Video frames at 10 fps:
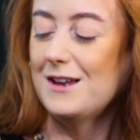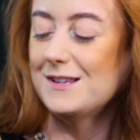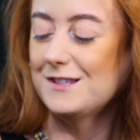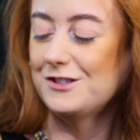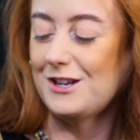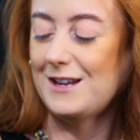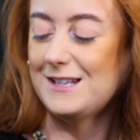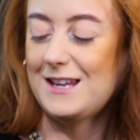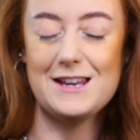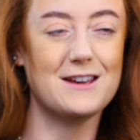is the
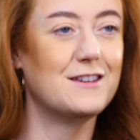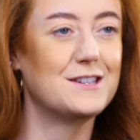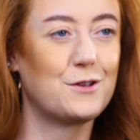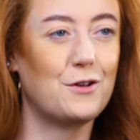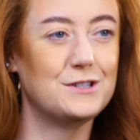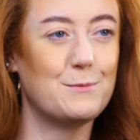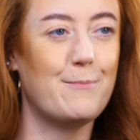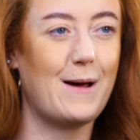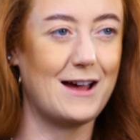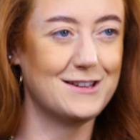shade here that's called
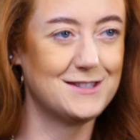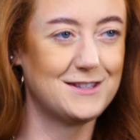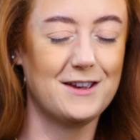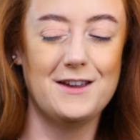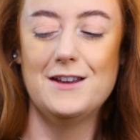Basque.